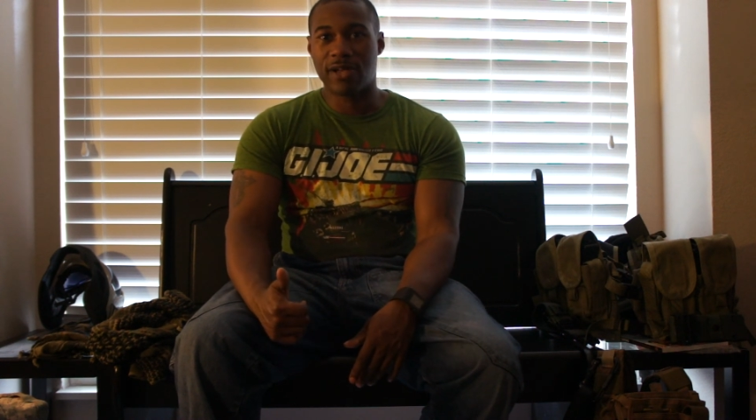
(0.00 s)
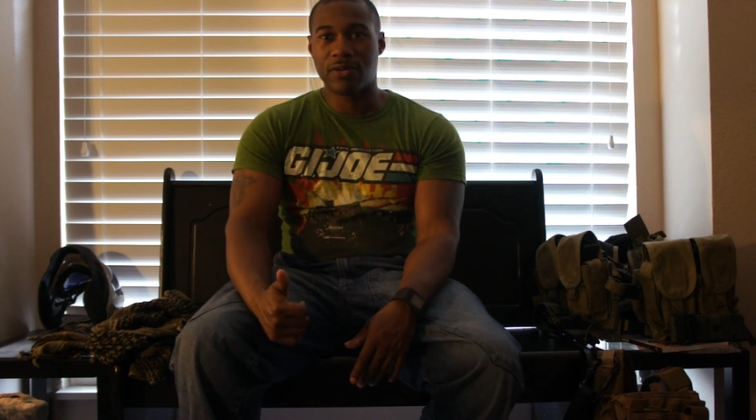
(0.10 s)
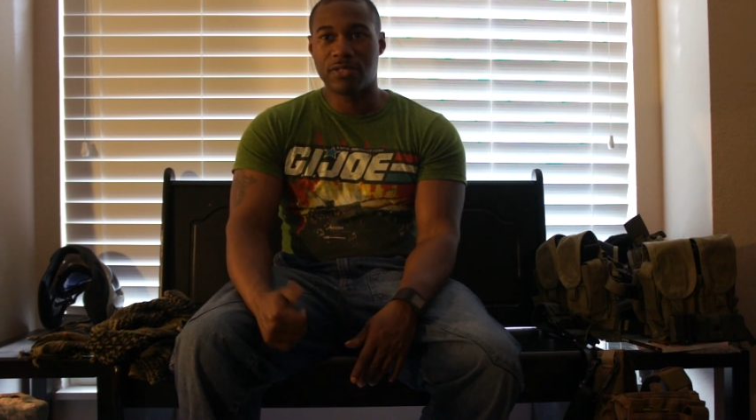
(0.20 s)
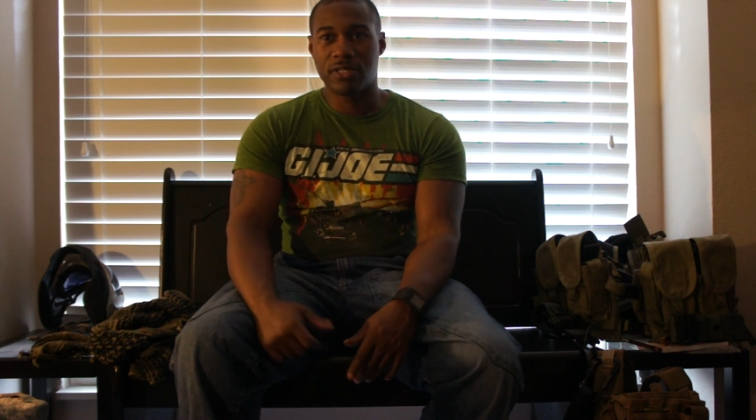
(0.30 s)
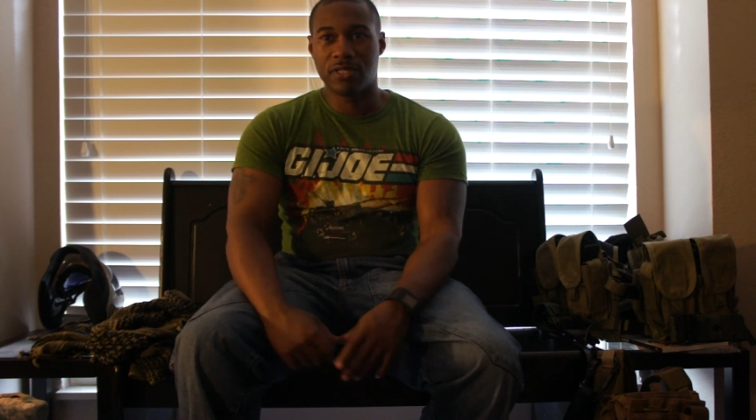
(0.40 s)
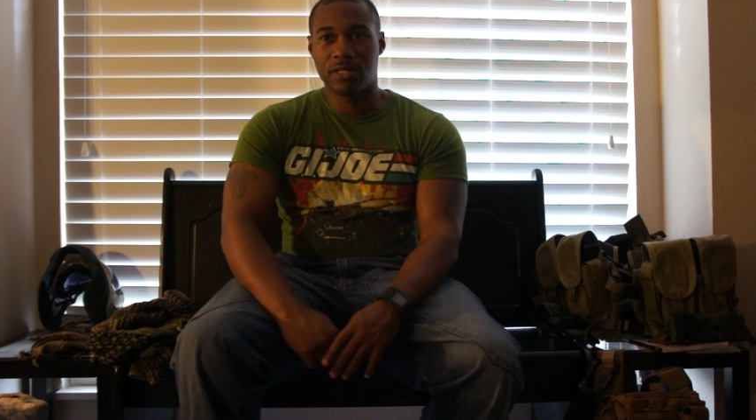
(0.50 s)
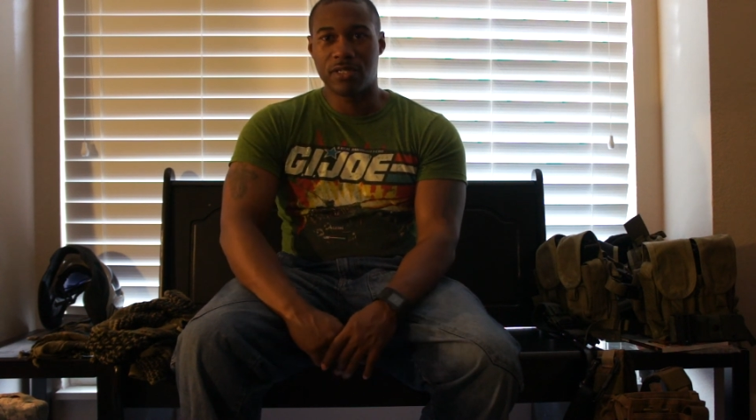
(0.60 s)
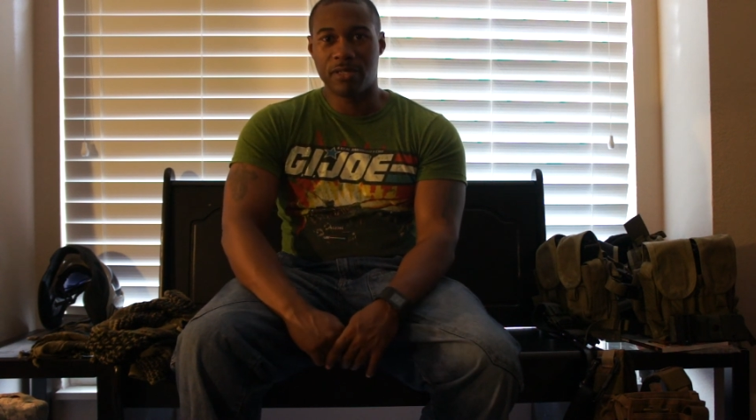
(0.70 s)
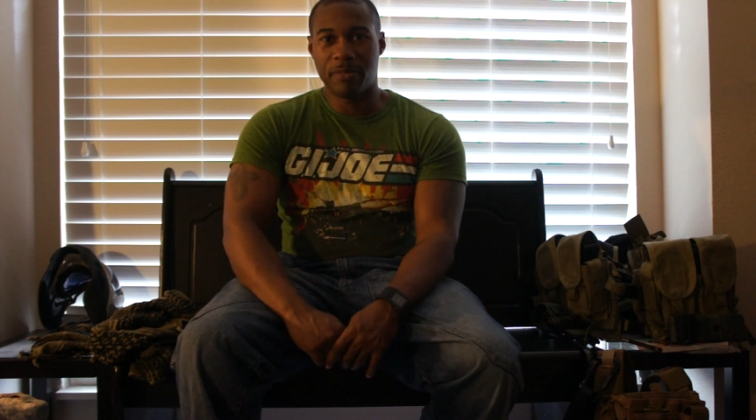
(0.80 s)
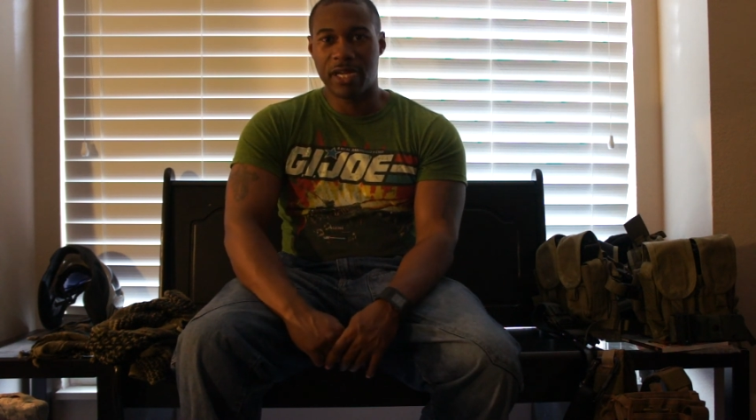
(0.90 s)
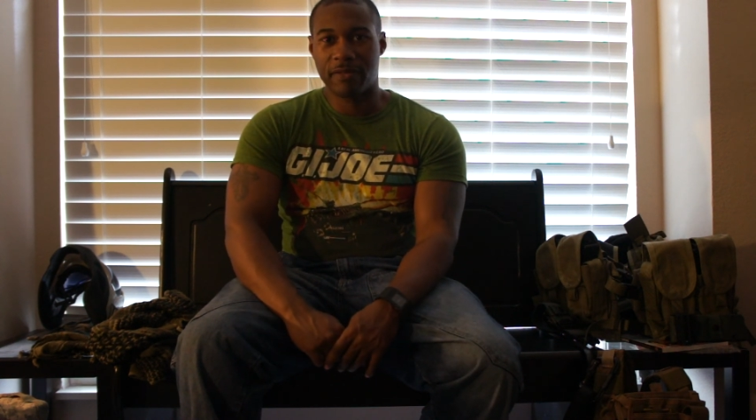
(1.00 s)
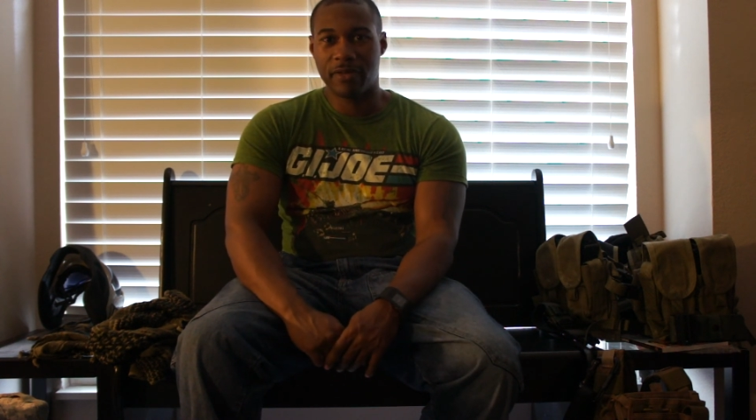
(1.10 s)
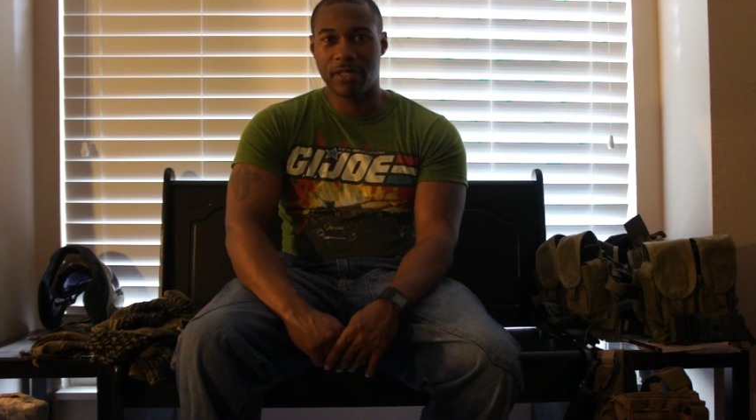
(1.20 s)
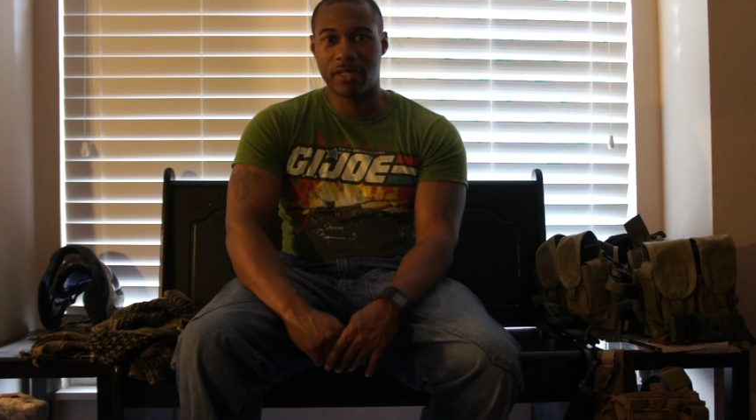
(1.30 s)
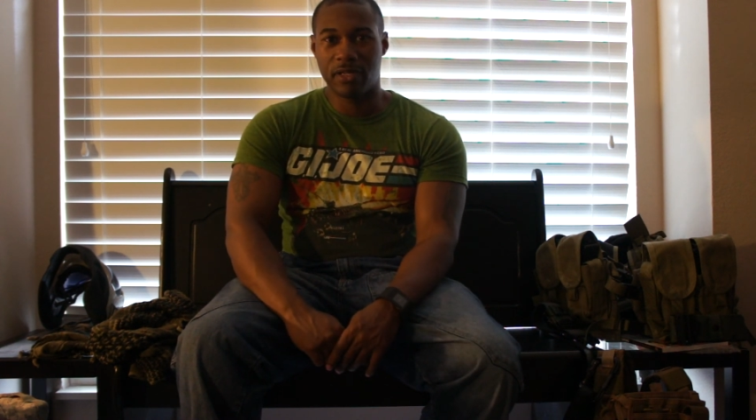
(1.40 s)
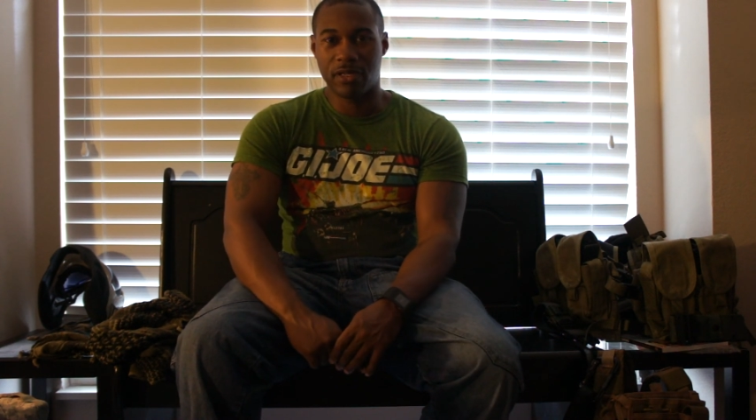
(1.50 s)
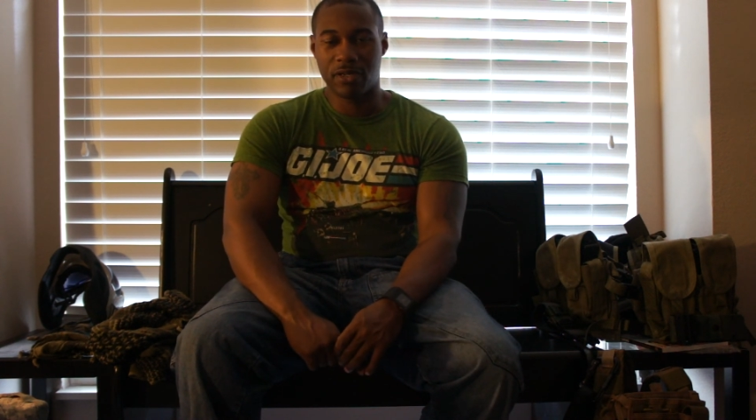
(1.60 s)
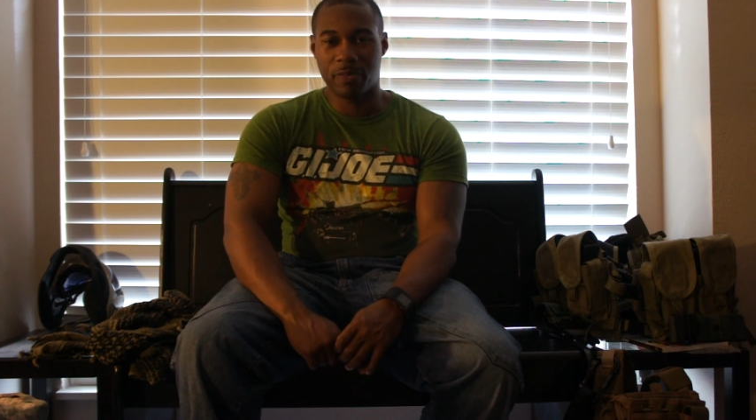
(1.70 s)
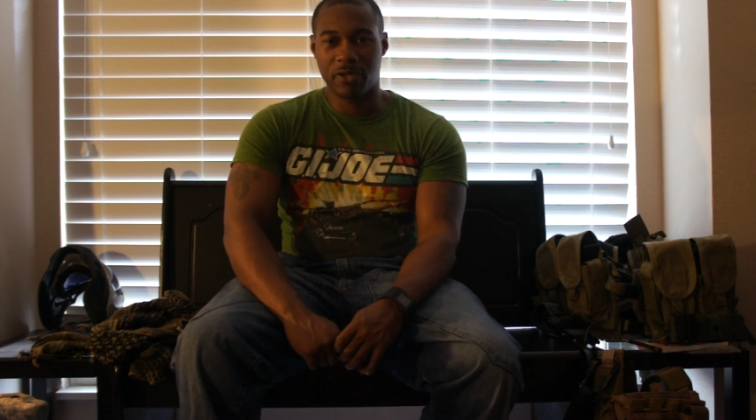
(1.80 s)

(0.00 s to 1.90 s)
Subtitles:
go to the Magfed thing up